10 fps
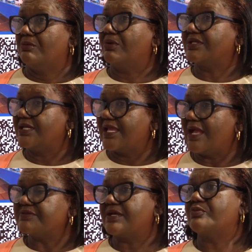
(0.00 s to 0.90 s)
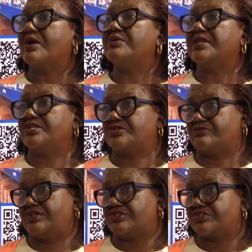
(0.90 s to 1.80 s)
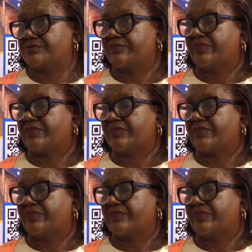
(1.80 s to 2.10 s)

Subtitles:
what are the gaps, and where we need to reach.